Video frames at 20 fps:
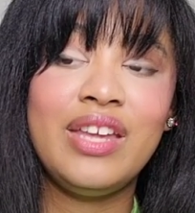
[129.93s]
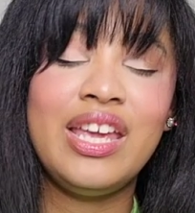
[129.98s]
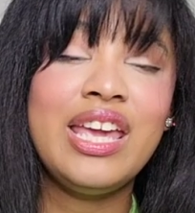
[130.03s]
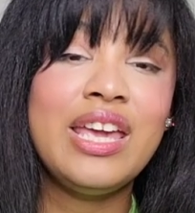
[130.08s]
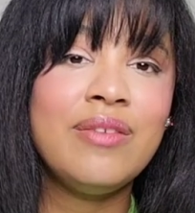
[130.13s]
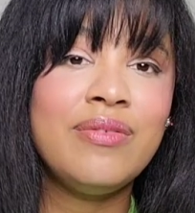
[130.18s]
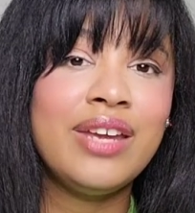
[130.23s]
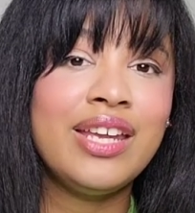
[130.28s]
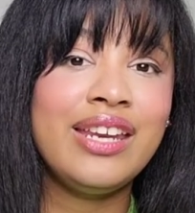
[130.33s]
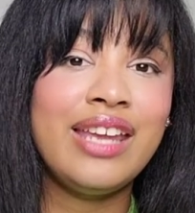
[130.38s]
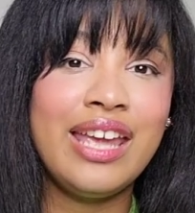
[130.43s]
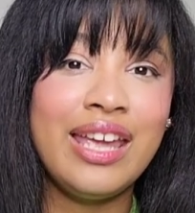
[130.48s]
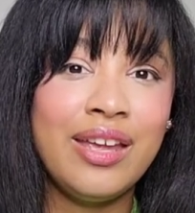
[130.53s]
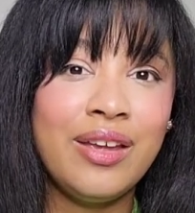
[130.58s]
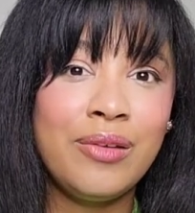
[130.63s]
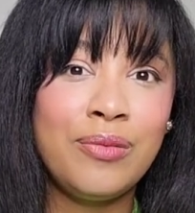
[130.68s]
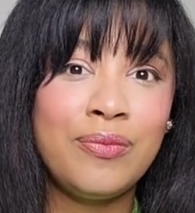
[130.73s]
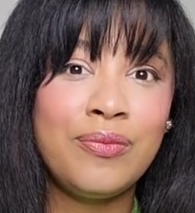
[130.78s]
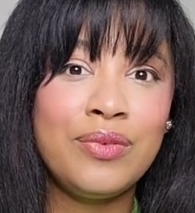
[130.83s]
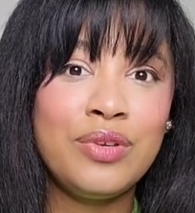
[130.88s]
even
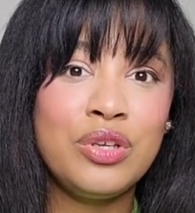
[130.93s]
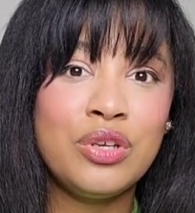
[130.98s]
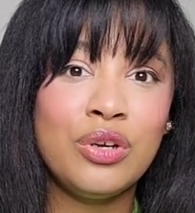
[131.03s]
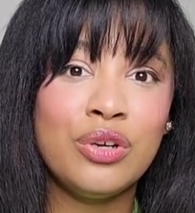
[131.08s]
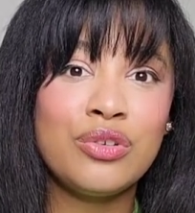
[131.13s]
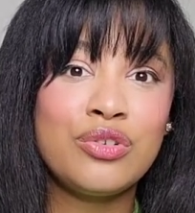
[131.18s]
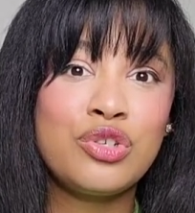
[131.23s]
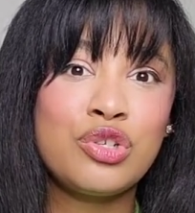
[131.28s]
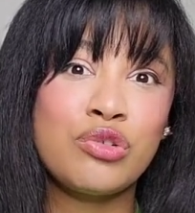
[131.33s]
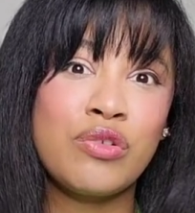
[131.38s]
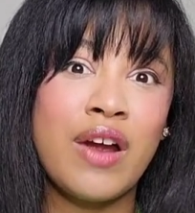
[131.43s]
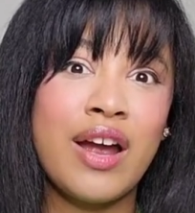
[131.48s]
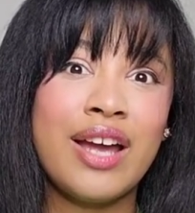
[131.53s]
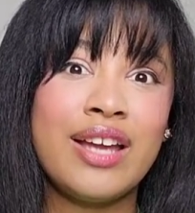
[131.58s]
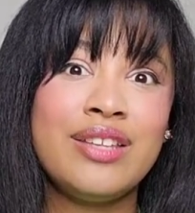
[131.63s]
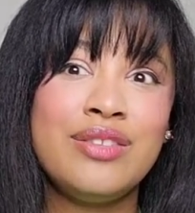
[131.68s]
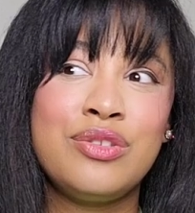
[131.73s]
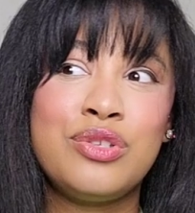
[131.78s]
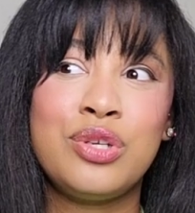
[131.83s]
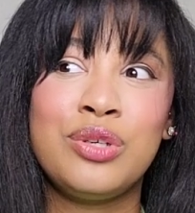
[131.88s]
if you're
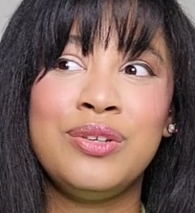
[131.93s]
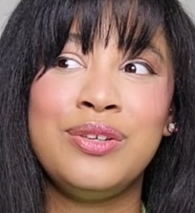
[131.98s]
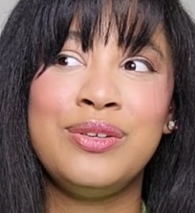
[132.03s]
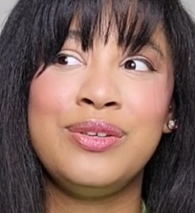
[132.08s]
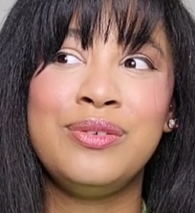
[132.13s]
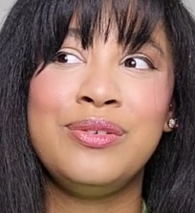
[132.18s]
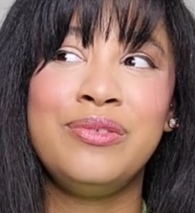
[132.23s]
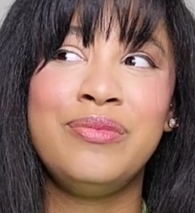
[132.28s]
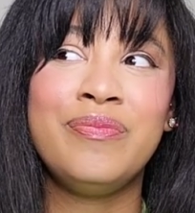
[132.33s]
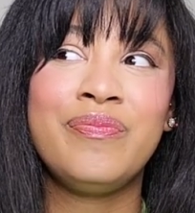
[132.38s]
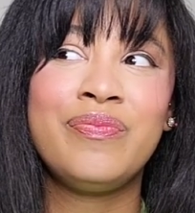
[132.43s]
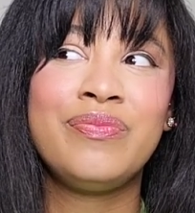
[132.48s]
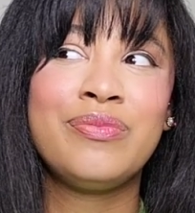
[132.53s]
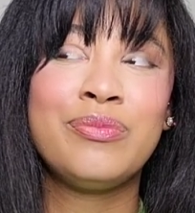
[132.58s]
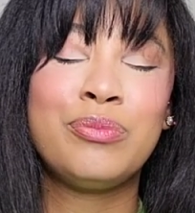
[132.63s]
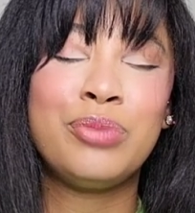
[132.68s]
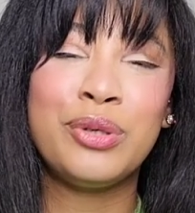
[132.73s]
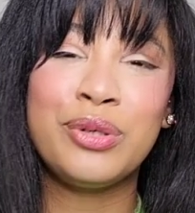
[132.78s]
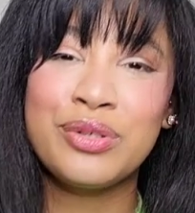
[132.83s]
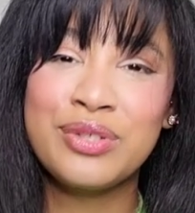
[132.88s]
trying to
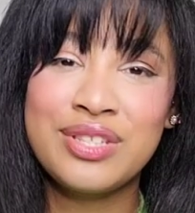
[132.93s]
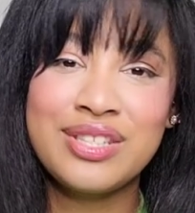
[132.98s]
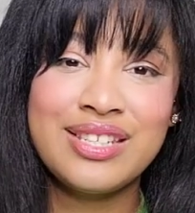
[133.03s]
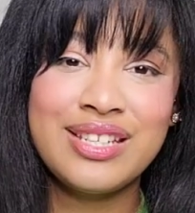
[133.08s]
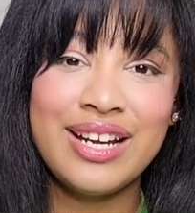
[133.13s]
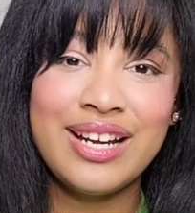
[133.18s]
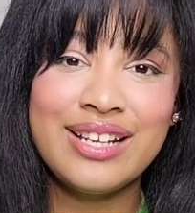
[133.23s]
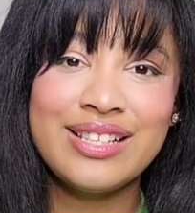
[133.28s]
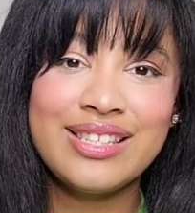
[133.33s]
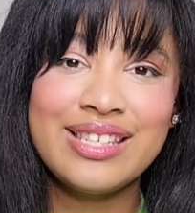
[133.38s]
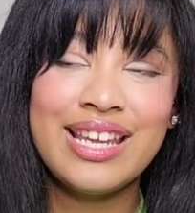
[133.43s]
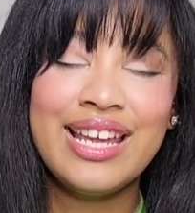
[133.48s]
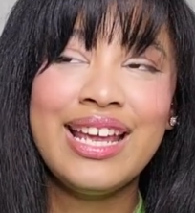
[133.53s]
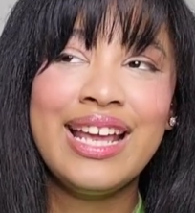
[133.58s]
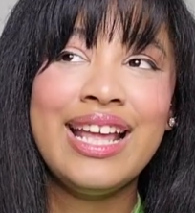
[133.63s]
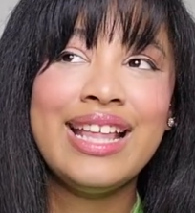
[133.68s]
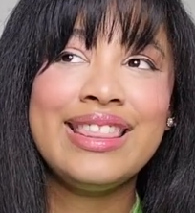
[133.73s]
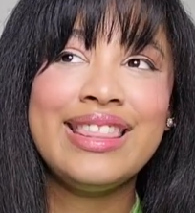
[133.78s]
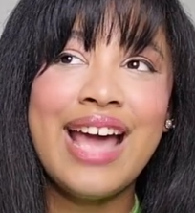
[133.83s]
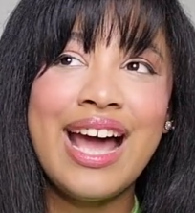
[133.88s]
pull stunts,
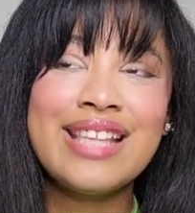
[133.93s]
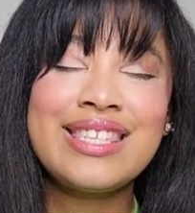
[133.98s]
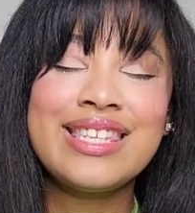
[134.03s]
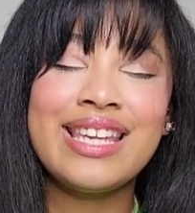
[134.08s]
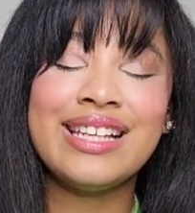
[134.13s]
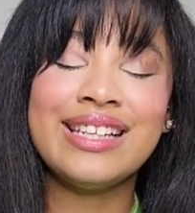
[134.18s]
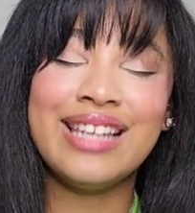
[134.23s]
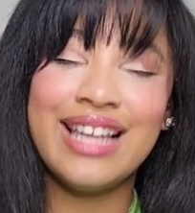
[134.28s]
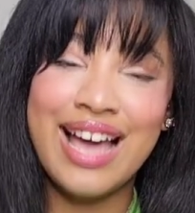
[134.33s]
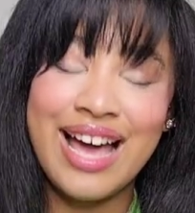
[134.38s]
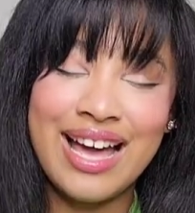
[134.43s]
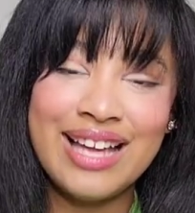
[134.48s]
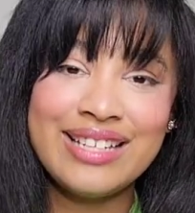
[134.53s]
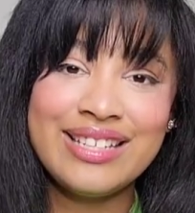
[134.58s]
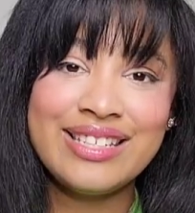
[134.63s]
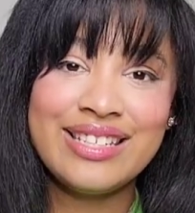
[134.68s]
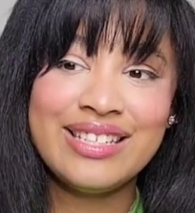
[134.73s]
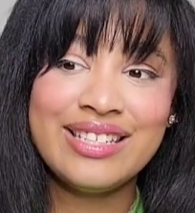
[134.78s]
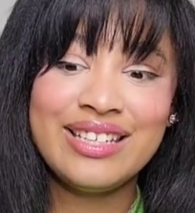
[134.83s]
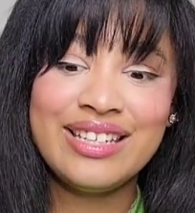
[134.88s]
that's a
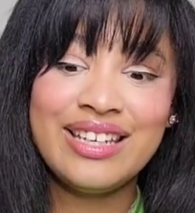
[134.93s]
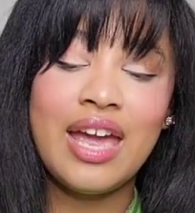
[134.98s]
lot.